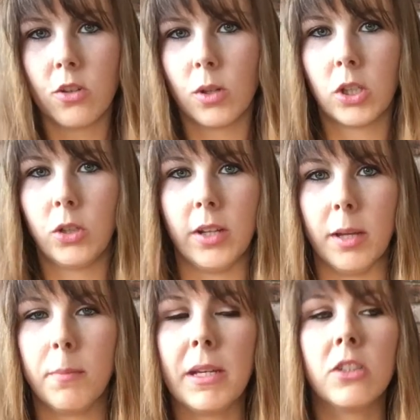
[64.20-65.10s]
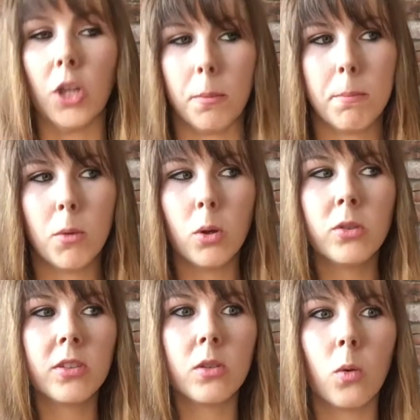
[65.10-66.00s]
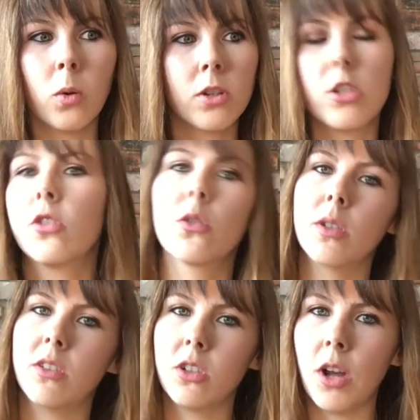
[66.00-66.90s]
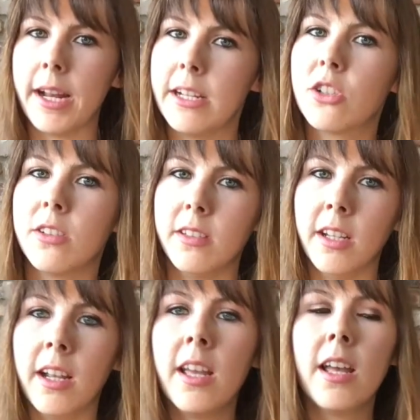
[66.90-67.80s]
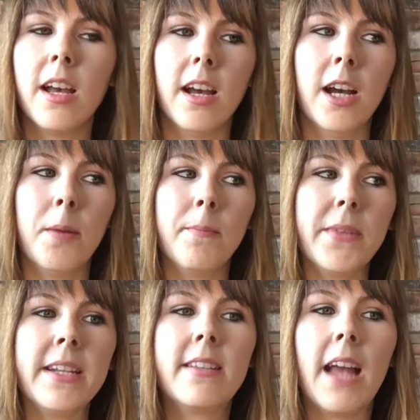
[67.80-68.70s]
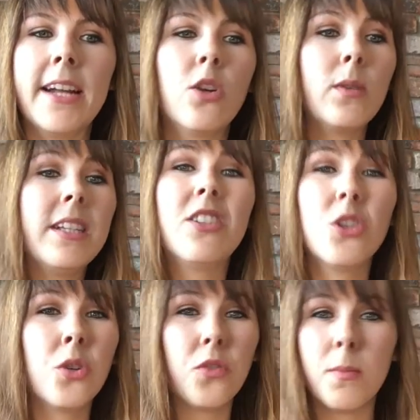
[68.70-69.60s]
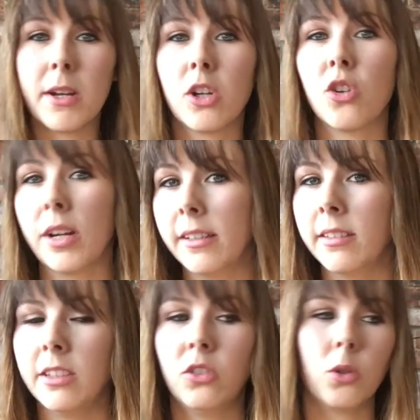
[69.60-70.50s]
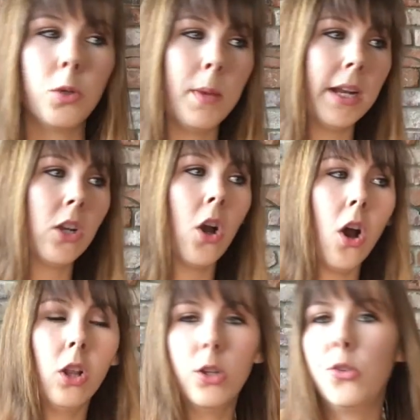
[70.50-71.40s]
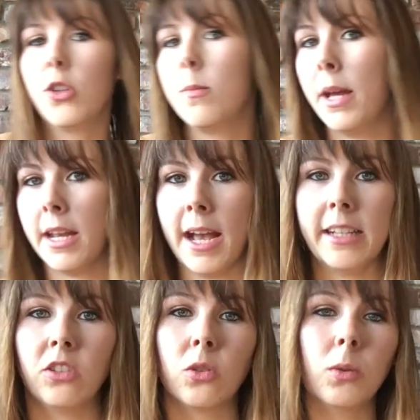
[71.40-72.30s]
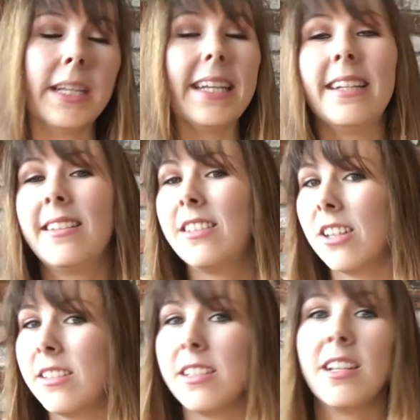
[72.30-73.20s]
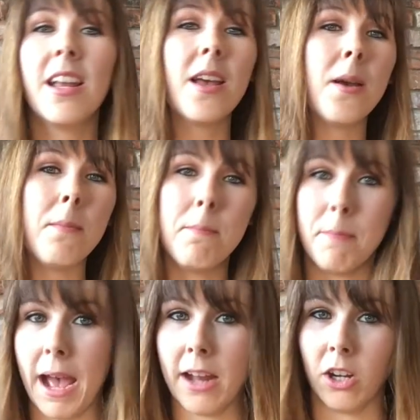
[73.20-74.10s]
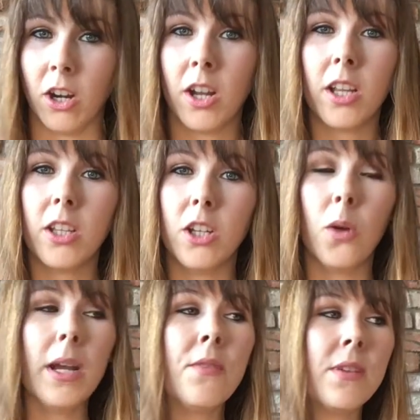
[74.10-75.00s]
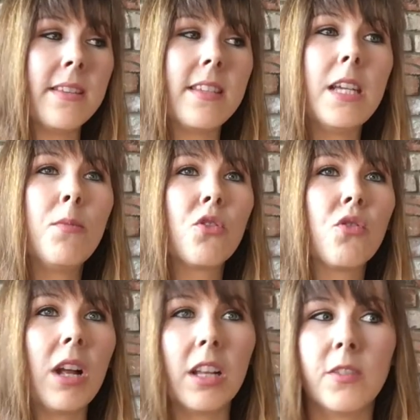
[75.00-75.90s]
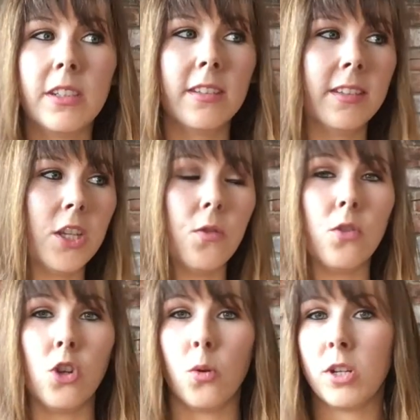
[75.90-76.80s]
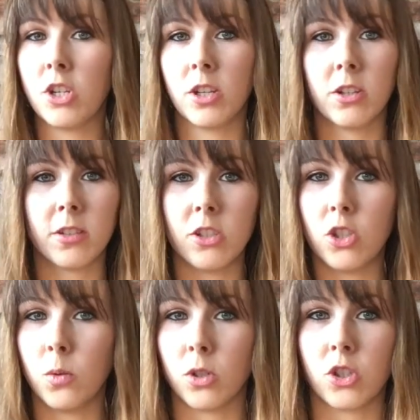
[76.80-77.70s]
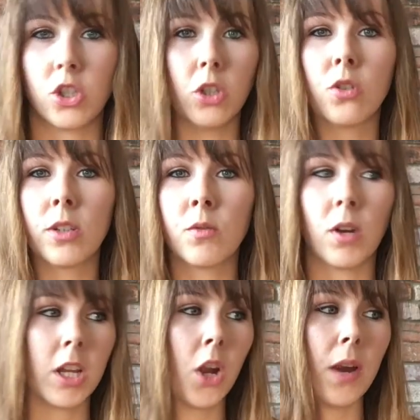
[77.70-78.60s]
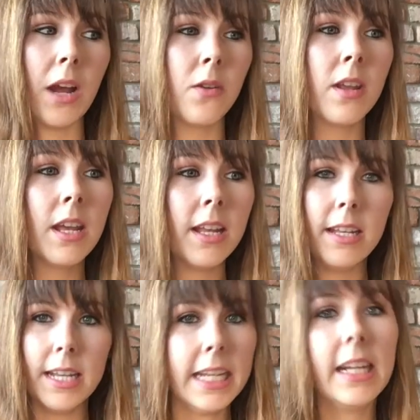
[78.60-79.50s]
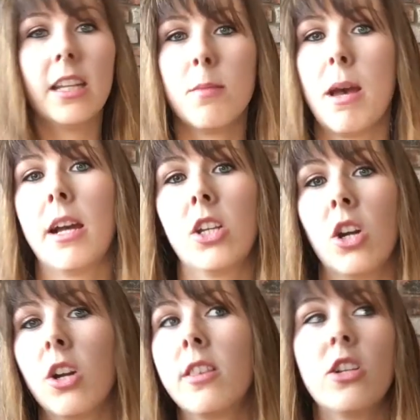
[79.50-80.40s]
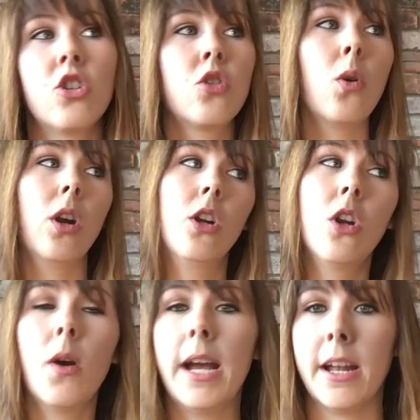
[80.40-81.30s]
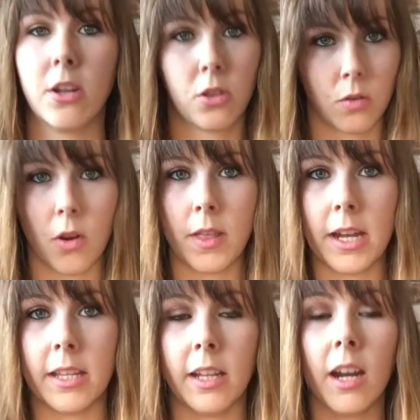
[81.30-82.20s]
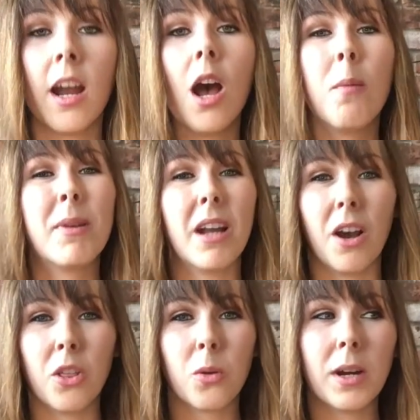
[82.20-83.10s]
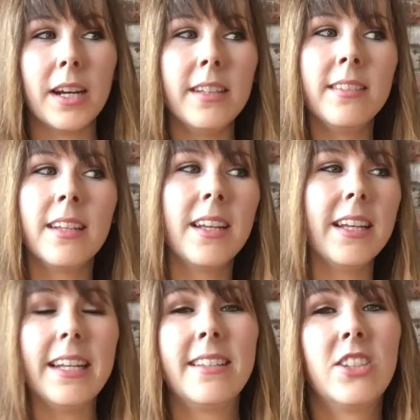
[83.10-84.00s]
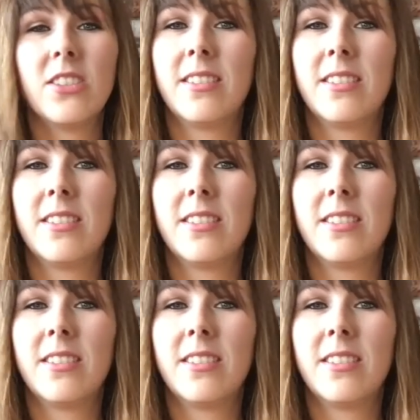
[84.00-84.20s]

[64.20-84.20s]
to include it, because most origin stories are not interesting. I don't need to know if you met on Craigslist or you met in college or you met in high school. Like, it doesn't matter. You know, if it seems relevant to say you've known each other since you were children running around naked in the backyard, then sure, go ahead, throw that in there. But otherwise, it